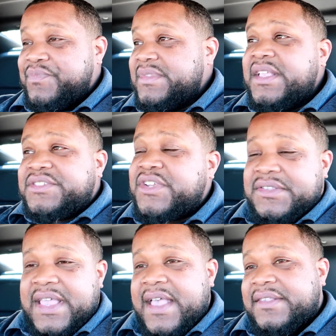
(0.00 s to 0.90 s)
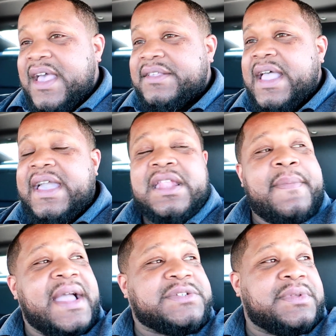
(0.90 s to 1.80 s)
And this is just SS. I could
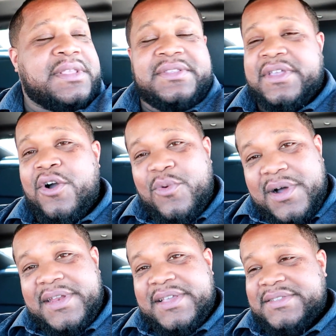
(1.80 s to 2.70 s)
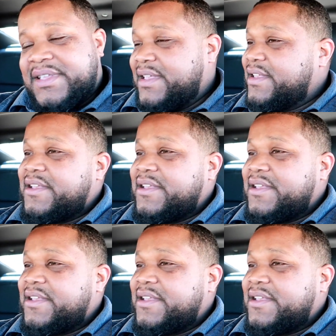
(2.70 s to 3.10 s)
imagine what the Z01 is.